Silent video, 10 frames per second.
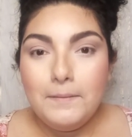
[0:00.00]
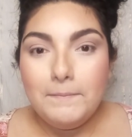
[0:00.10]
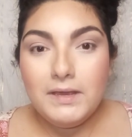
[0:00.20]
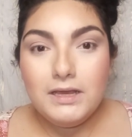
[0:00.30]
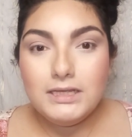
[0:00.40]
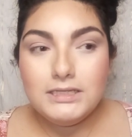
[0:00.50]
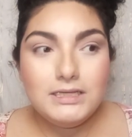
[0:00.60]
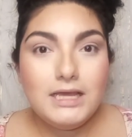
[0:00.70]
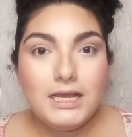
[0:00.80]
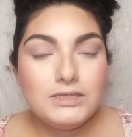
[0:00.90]
because
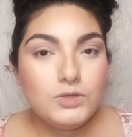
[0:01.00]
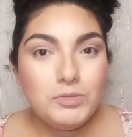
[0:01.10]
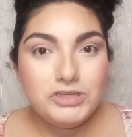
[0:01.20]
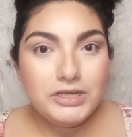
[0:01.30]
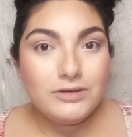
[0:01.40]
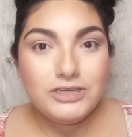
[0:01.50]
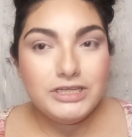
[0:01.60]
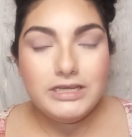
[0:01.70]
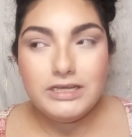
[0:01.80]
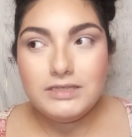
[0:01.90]
he has so much energy,
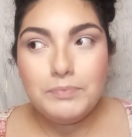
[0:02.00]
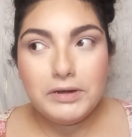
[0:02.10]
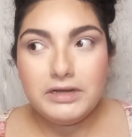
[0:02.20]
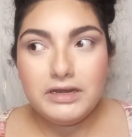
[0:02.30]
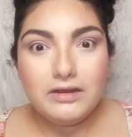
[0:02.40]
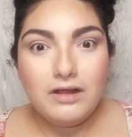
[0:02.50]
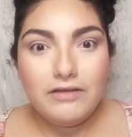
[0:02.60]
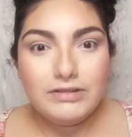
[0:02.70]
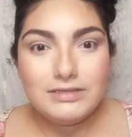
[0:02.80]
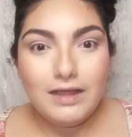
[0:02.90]
he's burning it off
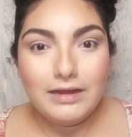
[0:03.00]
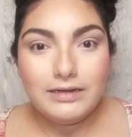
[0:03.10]
inside.